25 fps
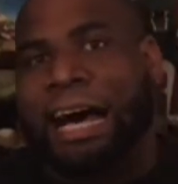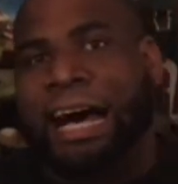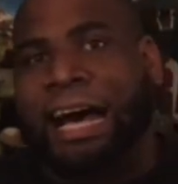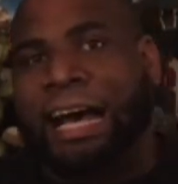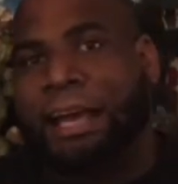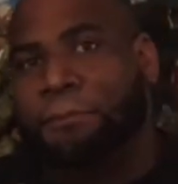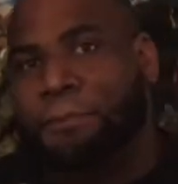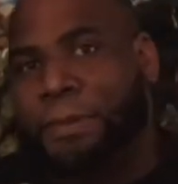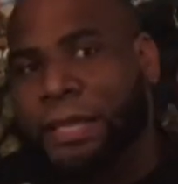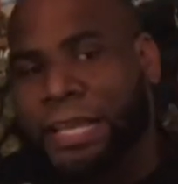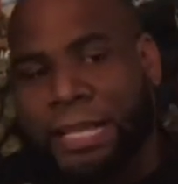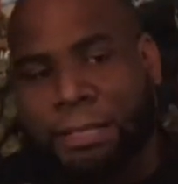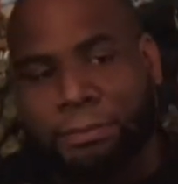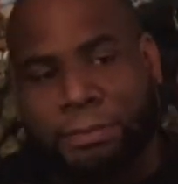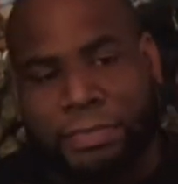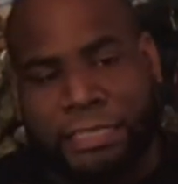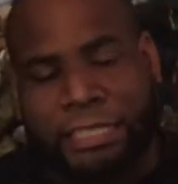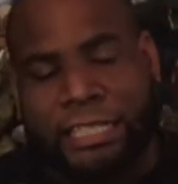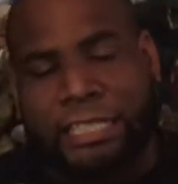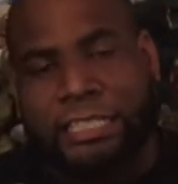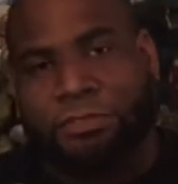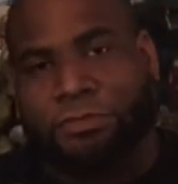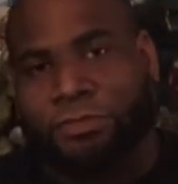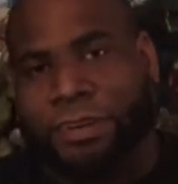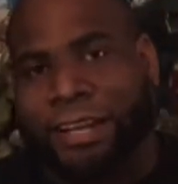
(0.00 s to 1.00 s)
eye beams and
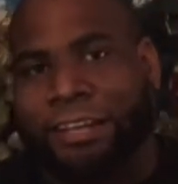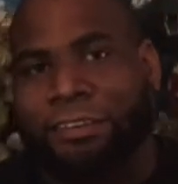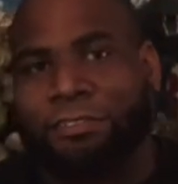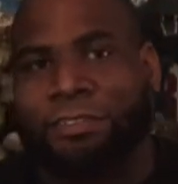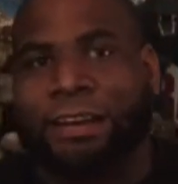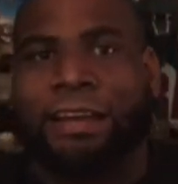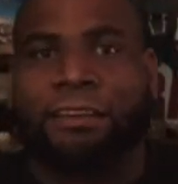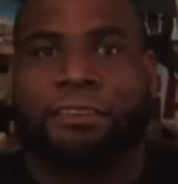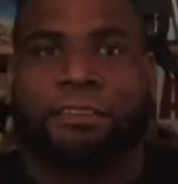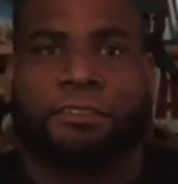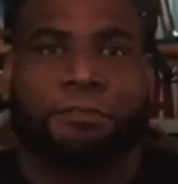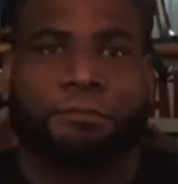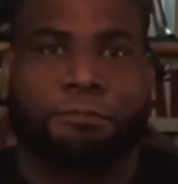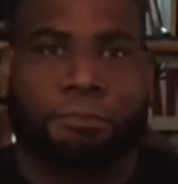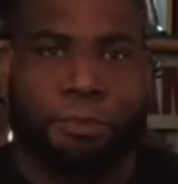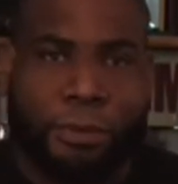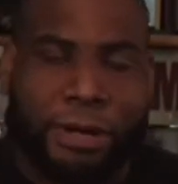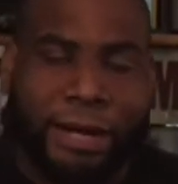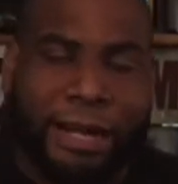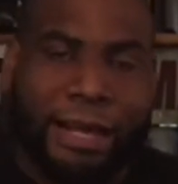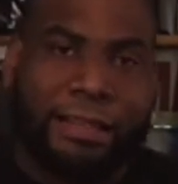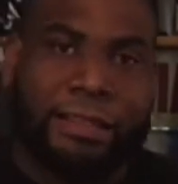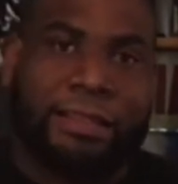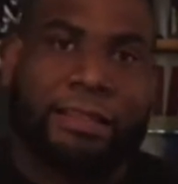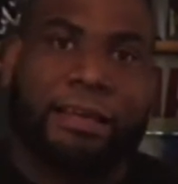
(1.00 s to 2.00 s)
his radioactive
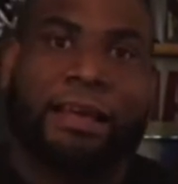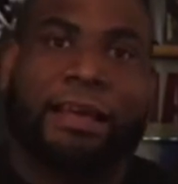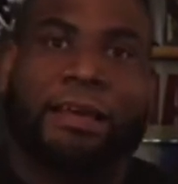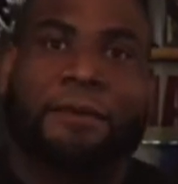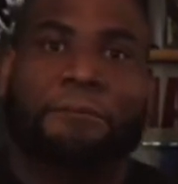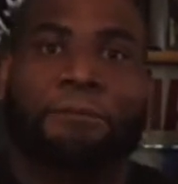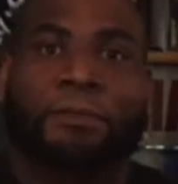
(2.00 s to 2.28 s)
breath,